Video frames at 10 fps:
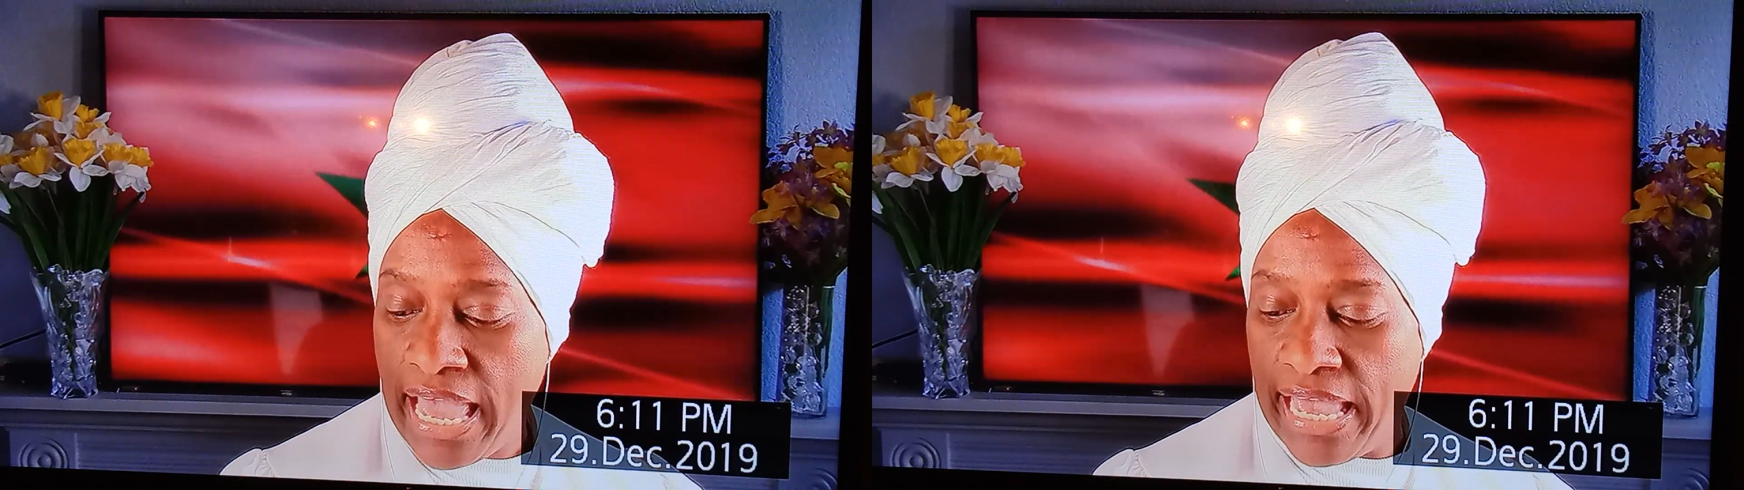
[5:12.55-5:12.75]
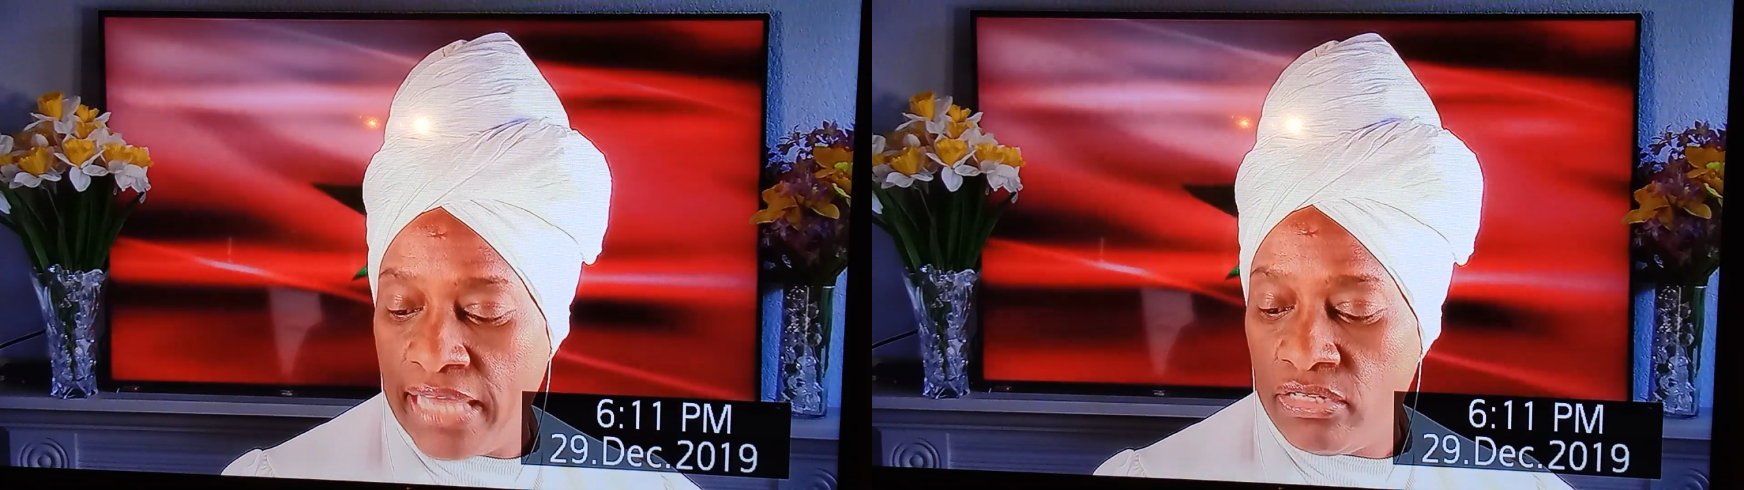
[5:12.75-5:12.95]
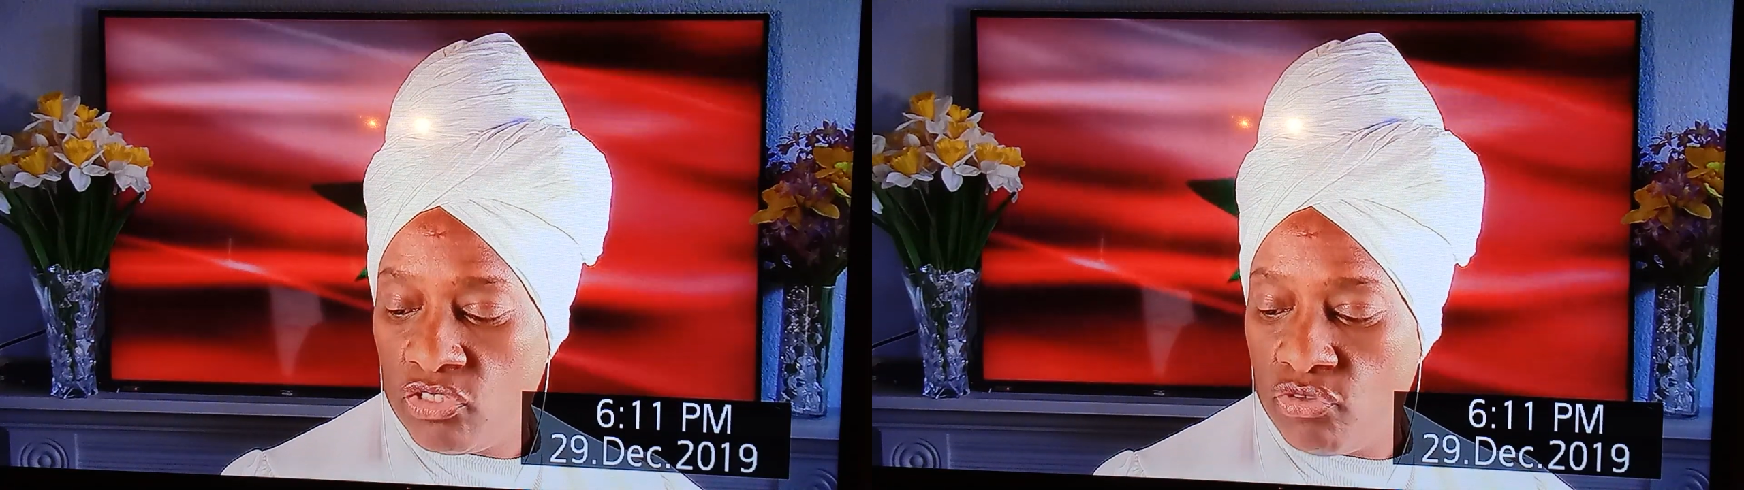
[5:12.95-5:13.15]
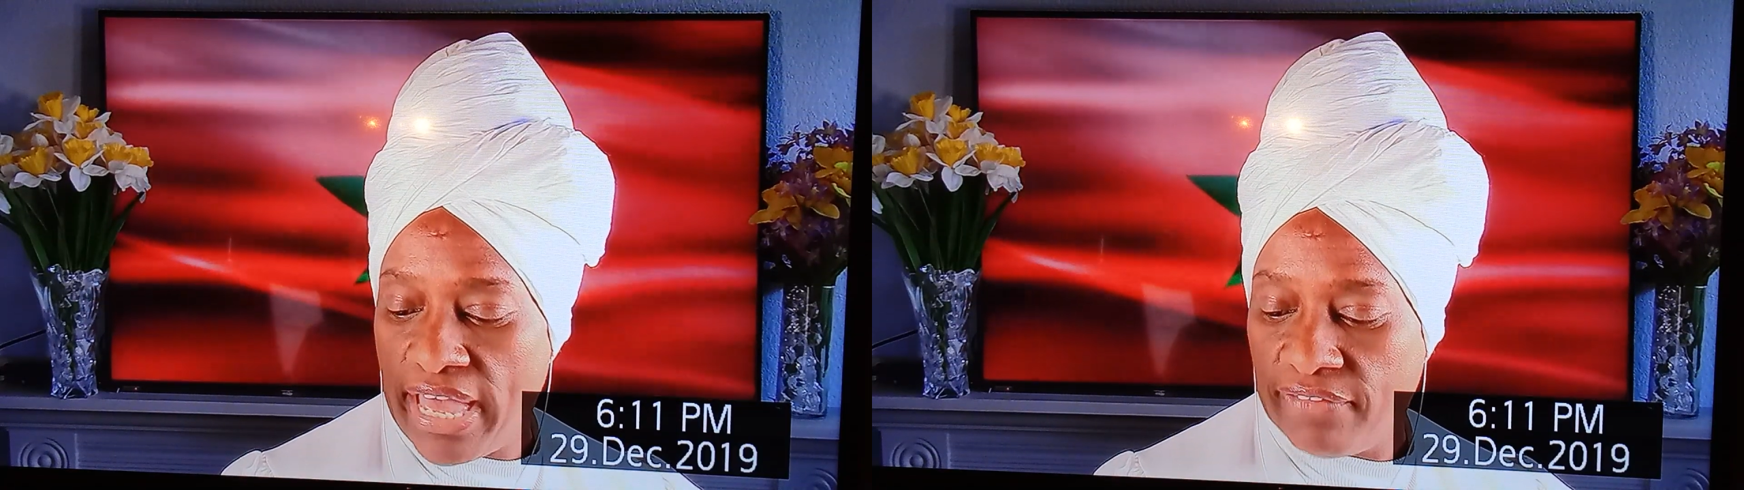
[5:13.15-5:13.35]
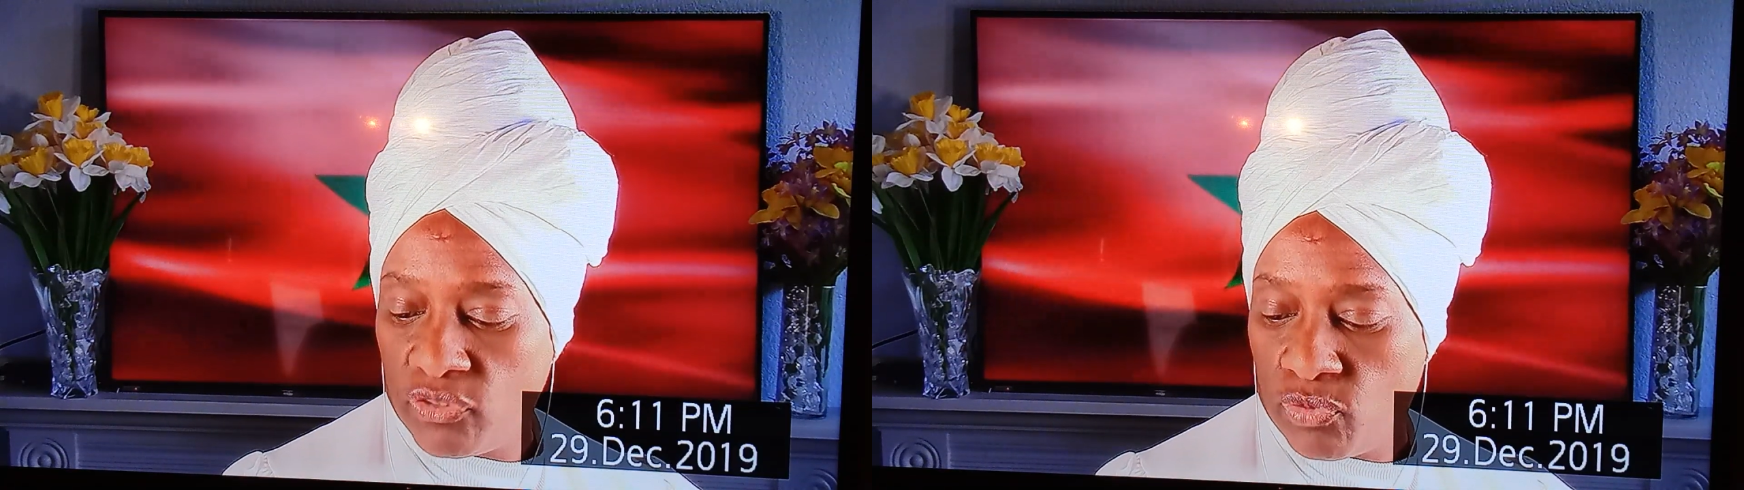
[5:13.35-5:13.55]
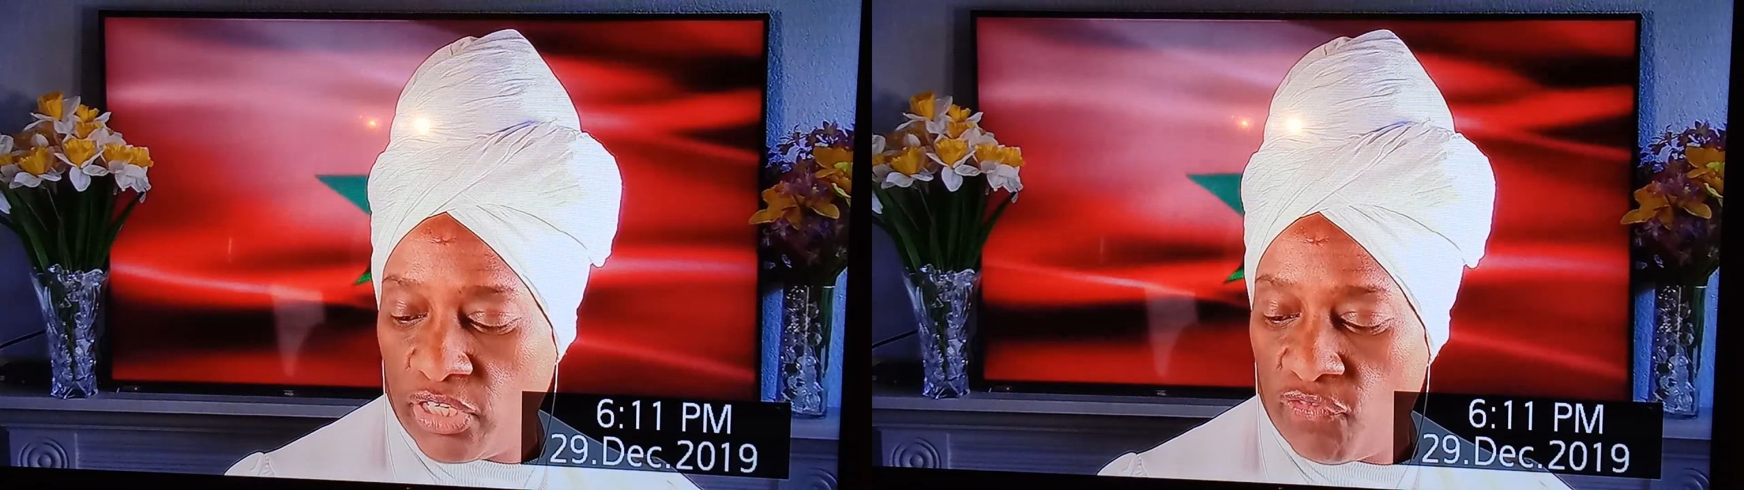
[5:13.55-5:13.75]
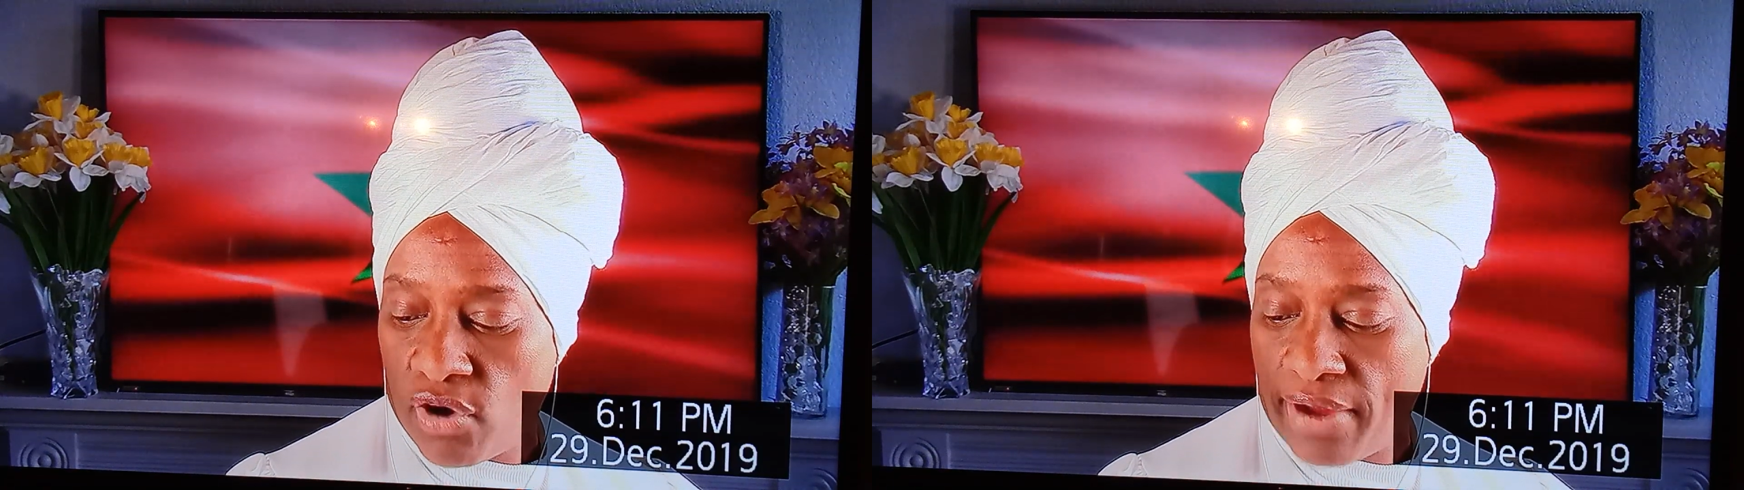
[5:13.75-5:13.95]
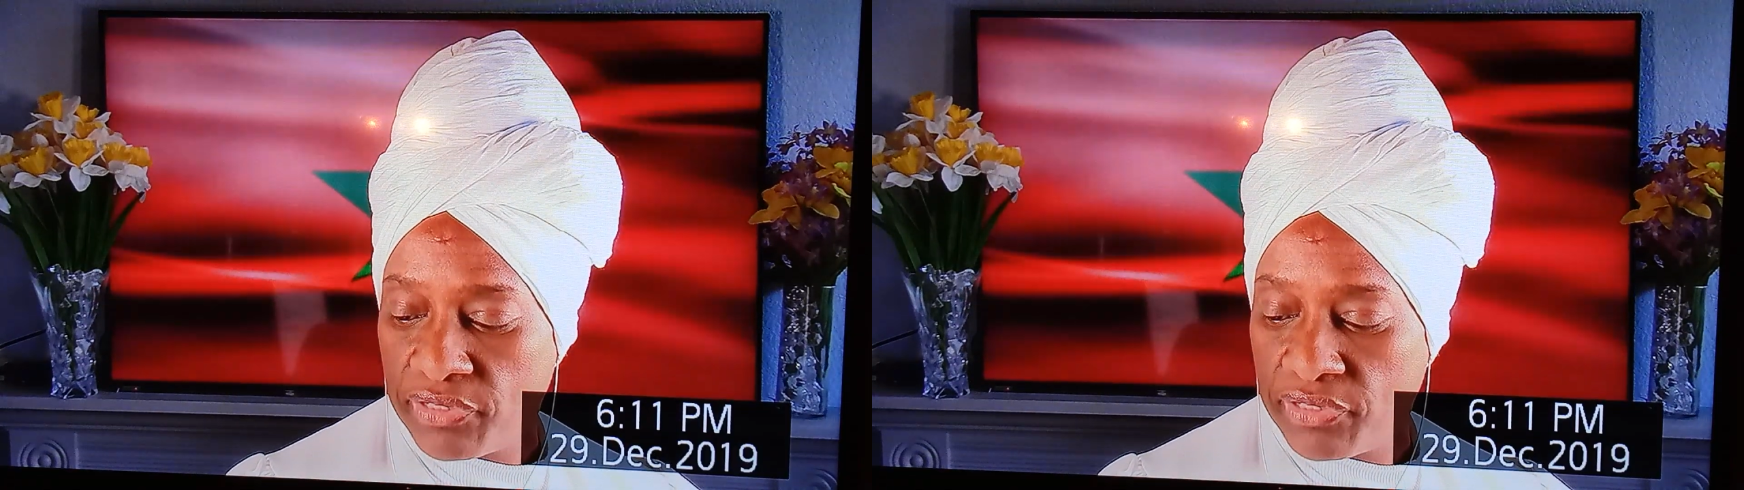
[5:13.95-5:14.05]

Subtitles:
and you have 24